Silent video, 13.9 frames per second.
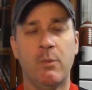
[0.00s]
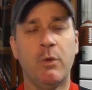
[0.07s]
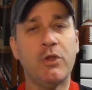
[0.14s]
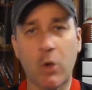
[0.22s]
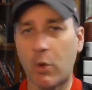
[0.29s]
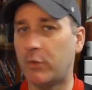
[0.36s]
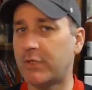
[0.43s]

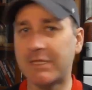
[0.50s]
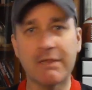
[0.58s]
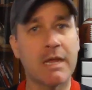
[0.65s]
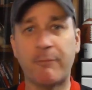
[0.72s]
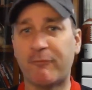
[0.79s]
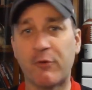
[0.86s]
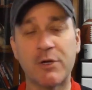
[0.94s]
Well, you only
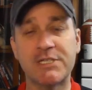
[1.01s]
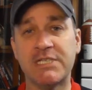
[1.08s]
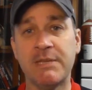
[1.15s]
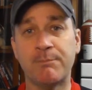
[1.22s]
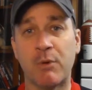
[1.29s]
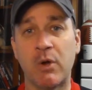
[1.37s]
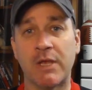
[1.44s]
let up
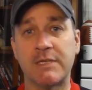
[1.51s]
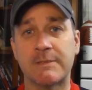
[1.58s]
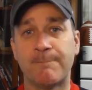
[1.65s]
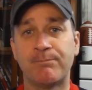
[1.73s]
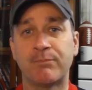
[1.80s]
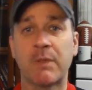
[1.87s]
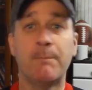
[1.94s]
14 points,